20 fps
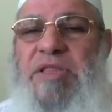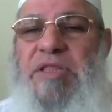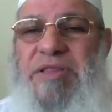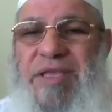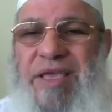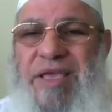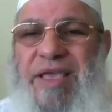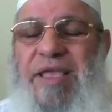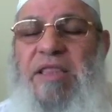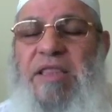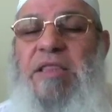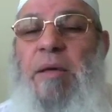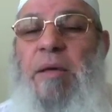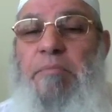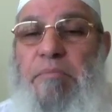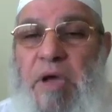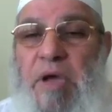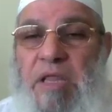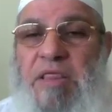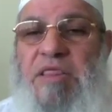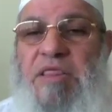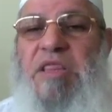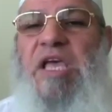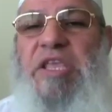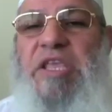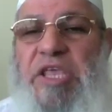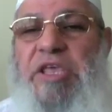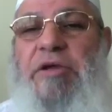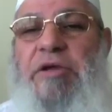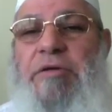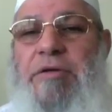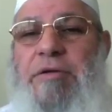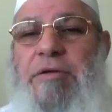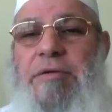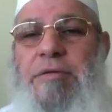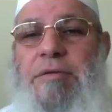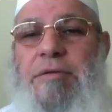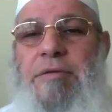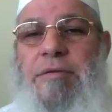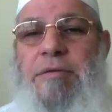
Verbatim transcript: the day, the month, the year.